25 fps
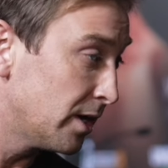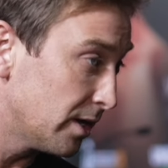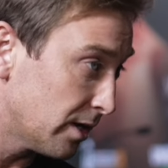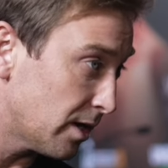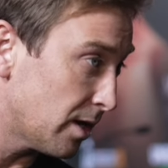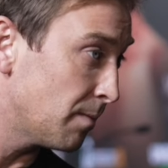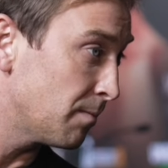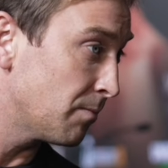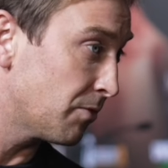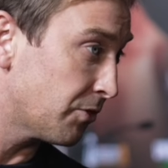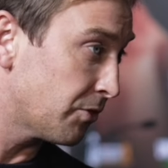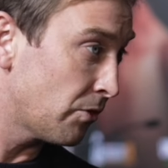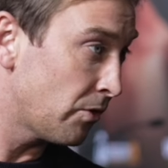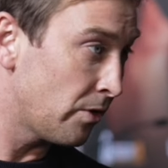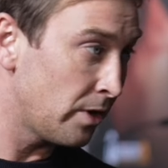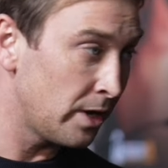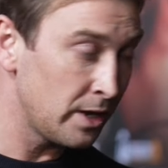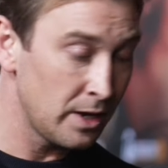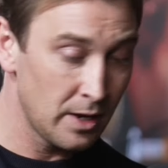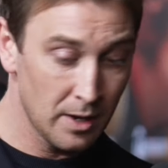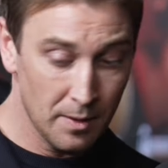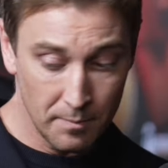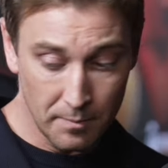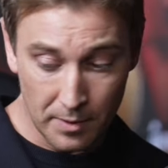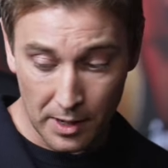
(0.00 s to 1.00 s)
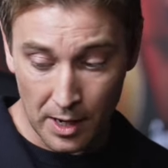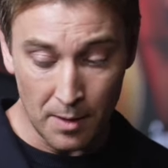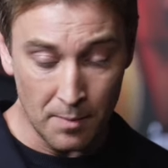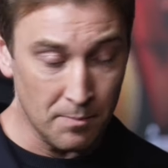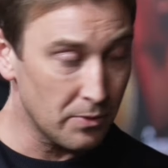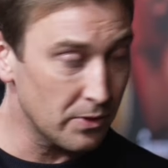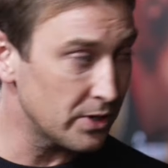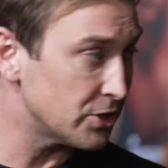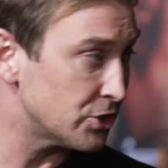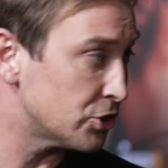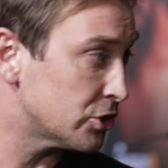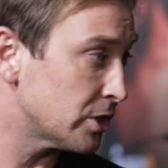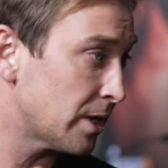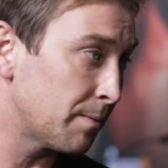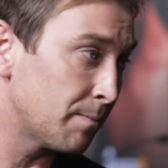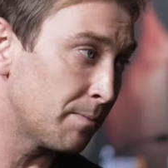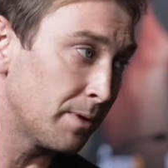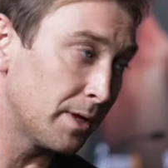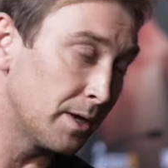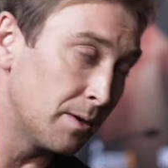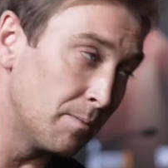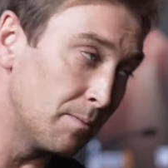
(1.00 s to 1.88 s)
come through it, become British champion and